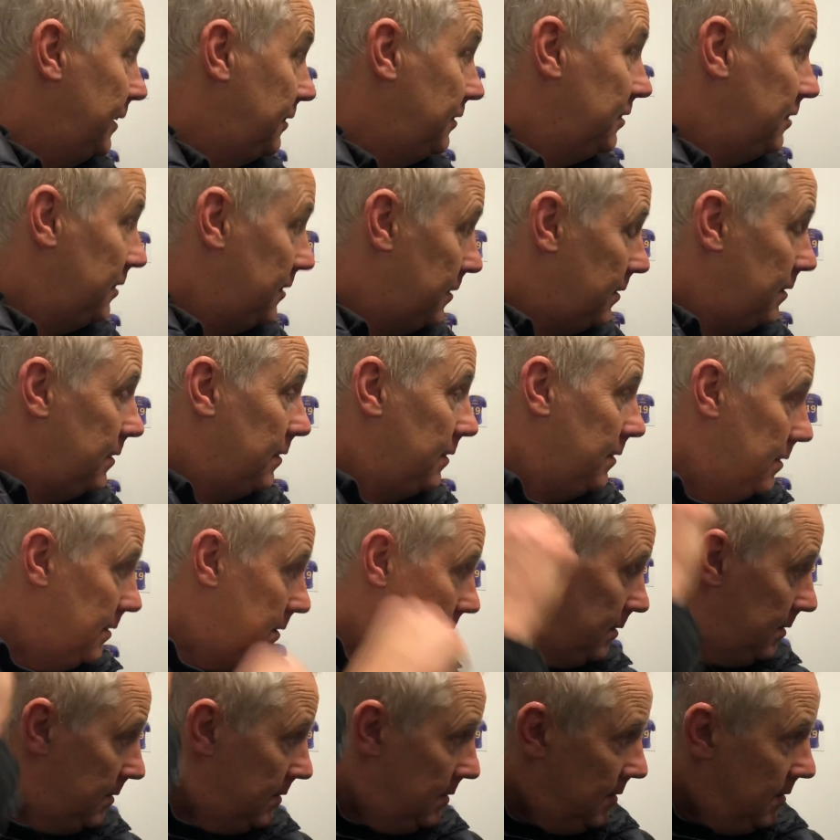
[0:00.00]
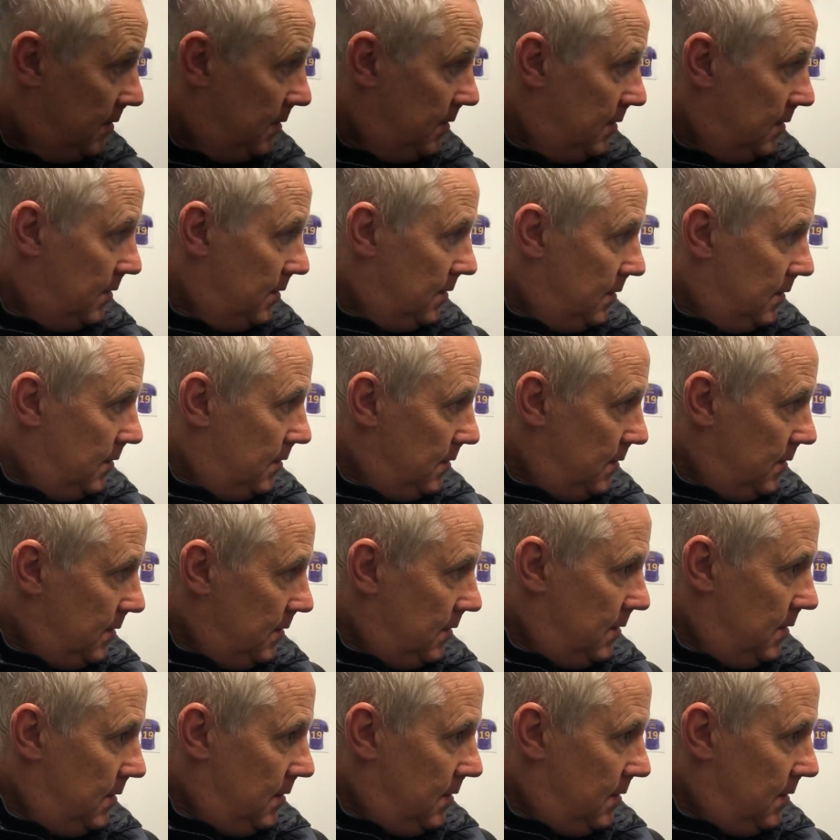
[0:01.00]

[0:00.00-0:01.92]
said that, but is it starting to get serious now?